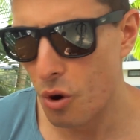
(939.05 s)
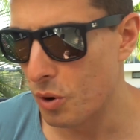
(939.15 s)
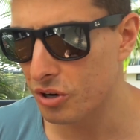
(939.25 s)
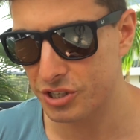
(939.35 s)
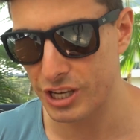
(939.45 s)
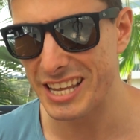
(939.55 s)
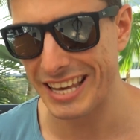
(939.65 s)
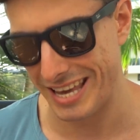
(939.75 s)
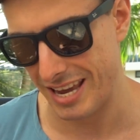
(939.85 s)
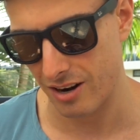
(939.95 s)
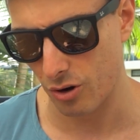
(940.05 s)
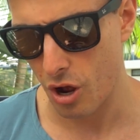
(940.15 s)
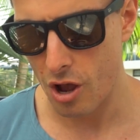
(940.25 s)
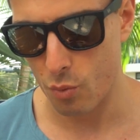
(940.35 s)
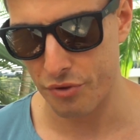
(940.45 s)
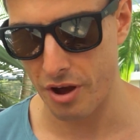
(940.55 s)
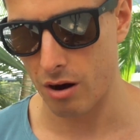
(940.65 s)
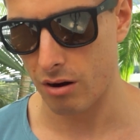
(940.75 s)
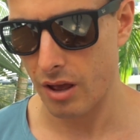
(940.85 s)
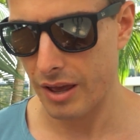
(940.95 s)
we are sitting here with
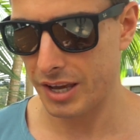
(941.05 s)
our,